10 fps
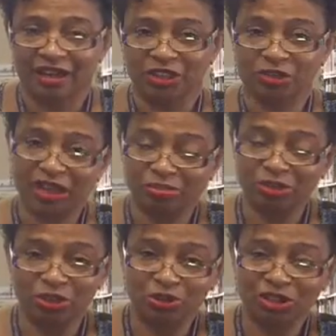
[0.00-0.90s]
you'll come
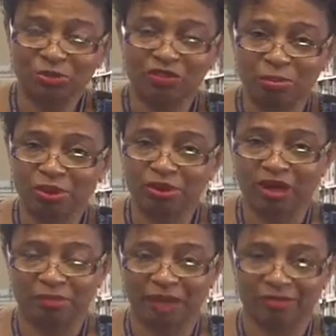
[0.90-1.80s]
to some of our
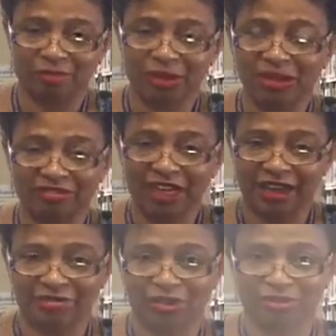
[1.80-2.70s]
programming. We'd love to
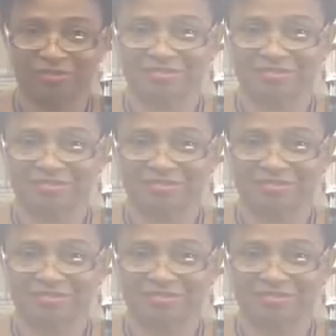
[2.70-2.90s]
have you.